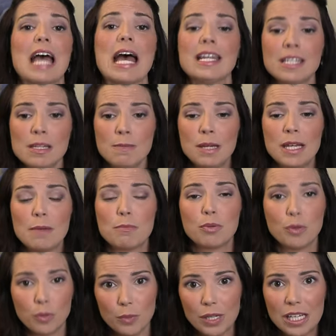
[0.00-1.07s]
tend to be
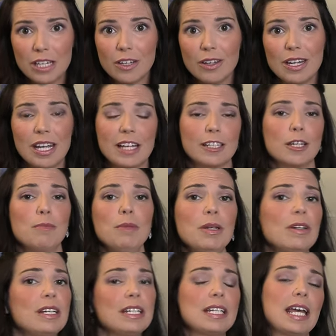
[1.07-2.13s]
pretty good in
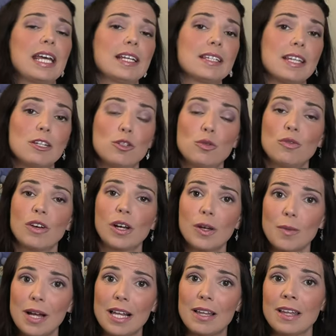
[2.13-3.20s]
community tanks. They do
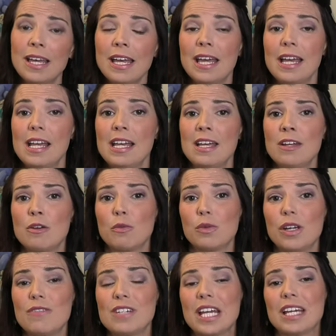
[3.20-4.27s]
very well in
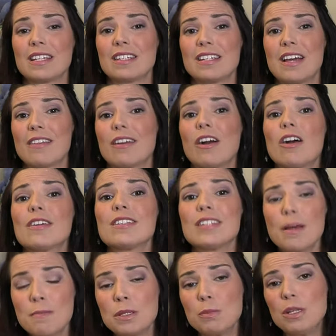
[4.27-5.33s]
reef tanks. Now there are
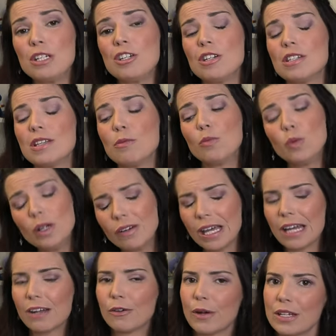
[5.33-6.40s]
some species that will
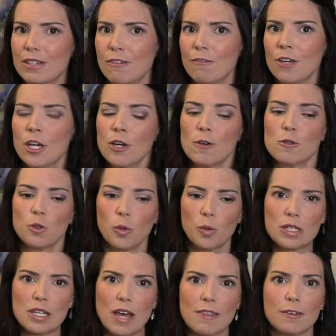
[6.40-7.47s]
get aggressive
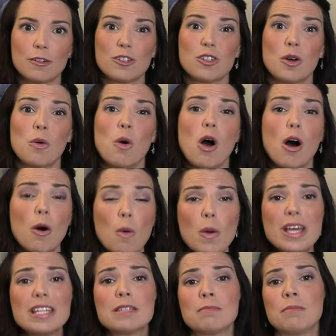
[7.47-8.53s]
towards others, so
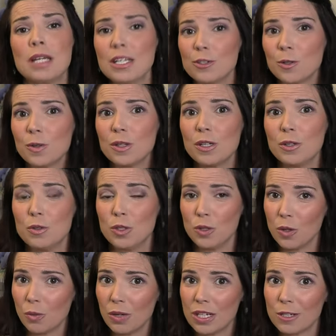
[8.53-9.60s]
always make sure that you do
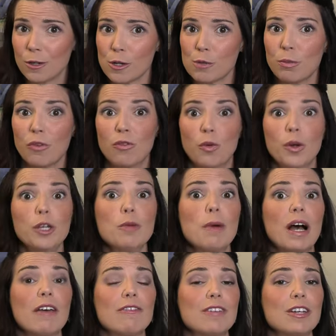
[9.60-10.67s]
your research before you
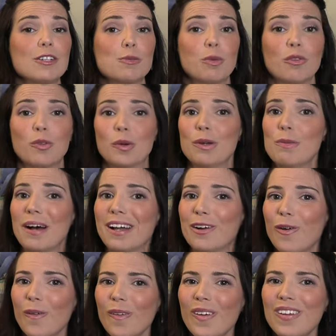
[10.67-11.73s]
buy fish, before you buy
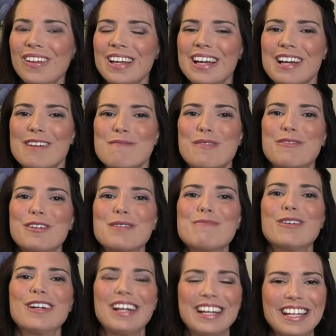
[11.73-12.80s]
coral, before you
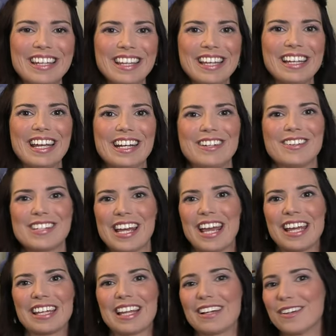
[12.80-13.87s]
put anything in your
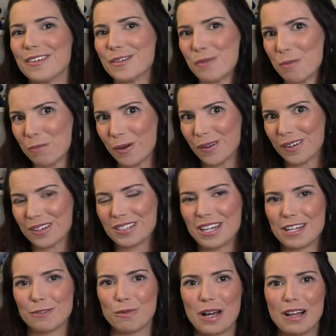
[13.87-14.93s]
tank. That goes with products
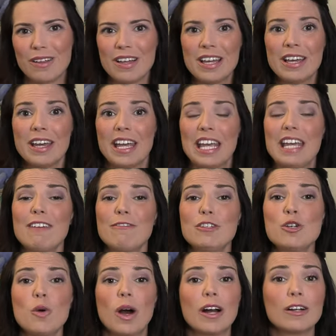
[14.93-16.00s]
as well. If
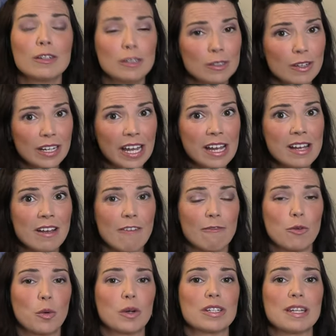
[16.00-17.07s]
you are looking
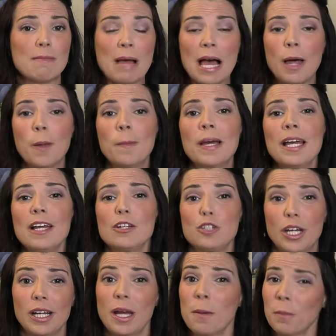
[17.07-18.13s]
for some help,
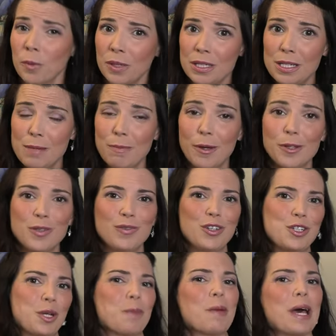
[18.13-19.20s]
check out Marine Depot's
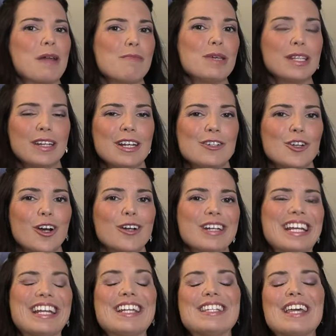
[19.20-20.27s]
fish compatibility chart.
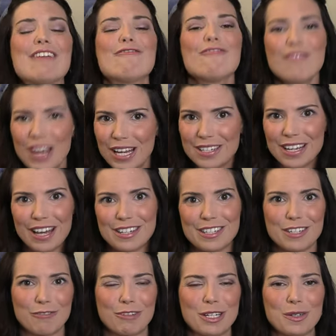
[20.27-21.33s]
It is a
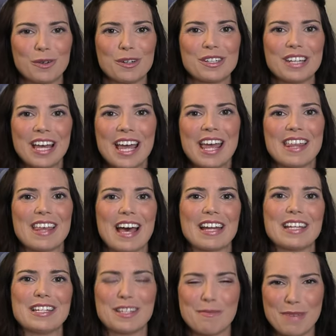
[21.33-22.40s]
fantastic resource
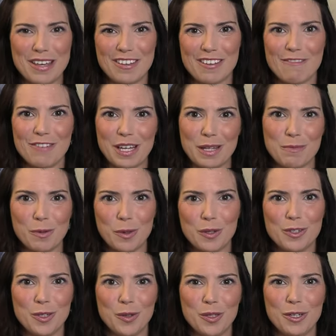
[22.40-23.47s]
that is
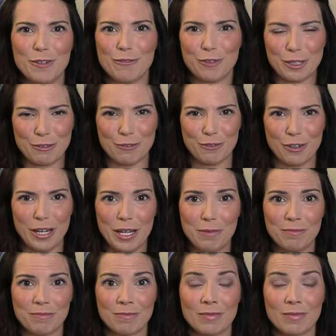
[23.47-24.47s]
available to you for free.